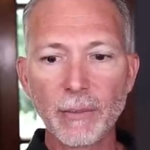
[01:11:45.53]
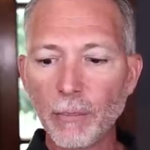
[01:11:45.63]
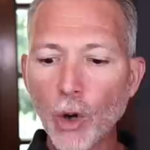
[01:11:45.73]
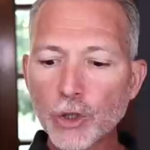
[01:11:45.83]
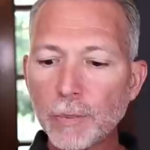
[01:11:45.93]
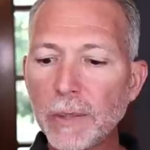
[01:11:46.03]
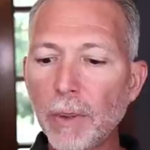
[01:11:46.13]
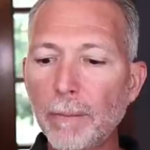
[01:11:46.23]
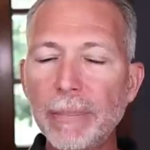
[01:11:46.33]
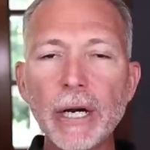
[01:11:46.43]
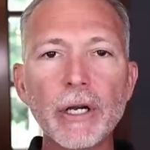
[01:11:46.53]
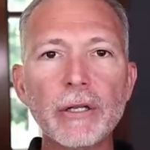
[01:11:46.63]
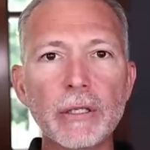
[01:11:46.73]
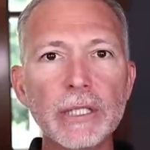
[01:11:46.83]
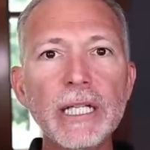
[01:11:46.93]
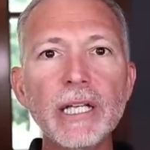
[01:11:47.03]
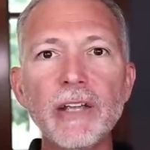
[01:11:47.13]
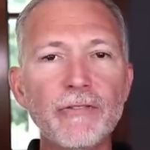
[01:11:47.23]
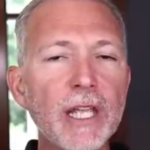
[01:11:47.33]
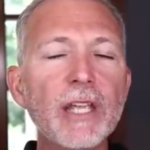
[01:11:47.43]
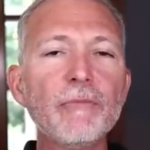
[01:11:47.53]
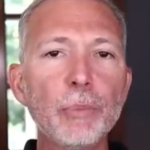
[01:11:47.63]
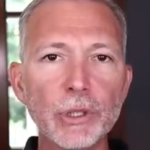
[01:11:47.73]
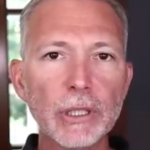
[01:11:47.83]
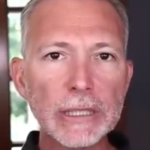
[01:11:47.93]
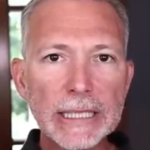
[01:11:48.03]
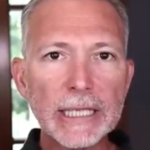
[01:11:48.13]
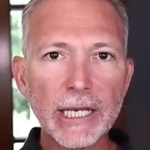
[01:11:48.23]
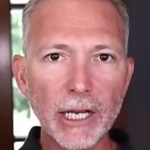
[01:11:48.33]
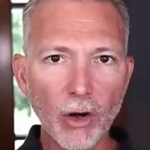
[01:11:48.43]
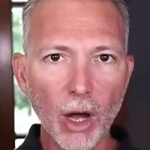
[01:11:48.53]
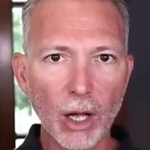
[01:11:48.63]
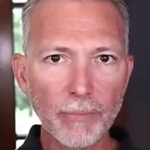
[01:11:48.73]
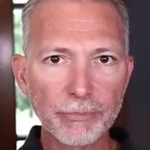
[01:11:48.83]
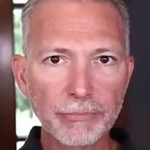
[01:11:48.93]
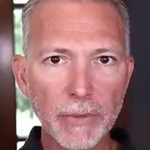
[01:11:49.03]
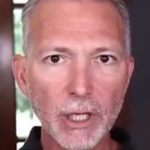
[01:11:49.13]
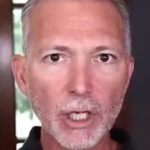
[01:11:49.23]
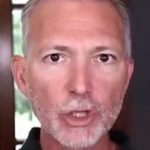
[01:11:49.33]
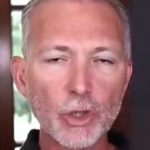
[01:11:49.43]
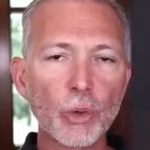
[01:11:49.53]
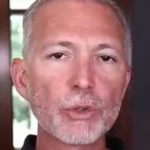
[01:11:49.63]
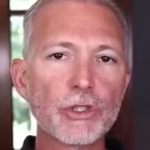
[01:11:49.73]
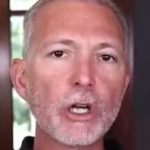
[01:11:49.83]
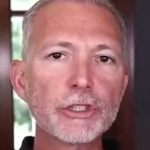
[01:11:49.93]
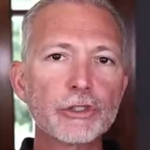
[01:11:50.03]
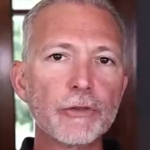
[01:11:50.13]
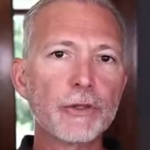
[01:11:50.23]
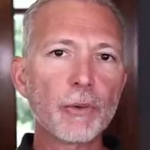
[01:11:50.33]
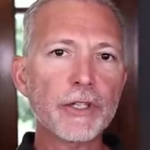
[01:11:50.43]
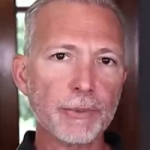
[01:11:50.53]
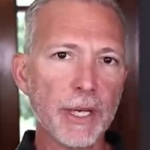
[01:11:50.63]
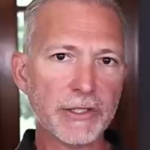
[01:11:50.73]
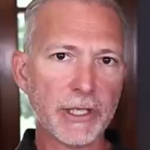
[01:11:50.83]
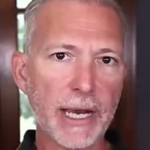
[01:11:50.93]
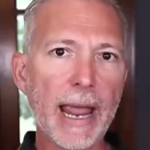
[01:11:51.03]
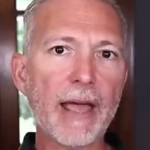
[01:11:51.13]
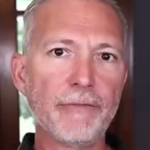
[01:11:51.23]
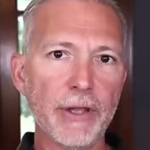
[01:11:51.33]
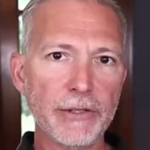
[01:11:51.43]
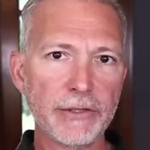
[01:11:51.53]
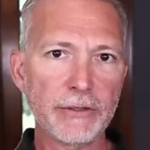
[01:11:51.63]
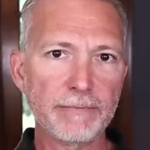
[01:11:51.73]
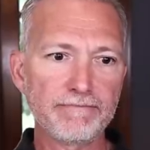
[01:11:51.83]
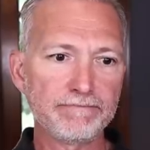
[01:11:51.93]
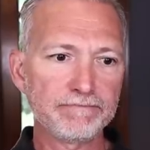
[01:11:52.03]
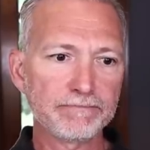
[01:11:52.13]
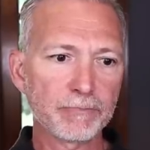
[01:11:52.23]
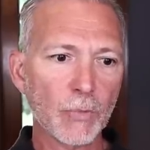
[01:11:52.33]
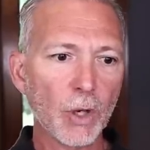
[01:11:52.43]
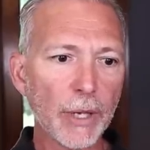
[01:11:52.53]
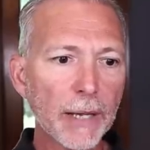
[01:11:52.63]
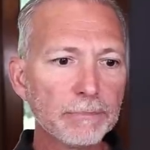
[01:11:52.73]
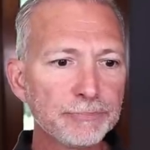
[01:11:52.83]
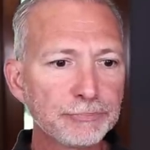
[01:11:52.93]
Most people bury the lead if they even put the lead in at all. So a results-driven resume is going to have this. Okay?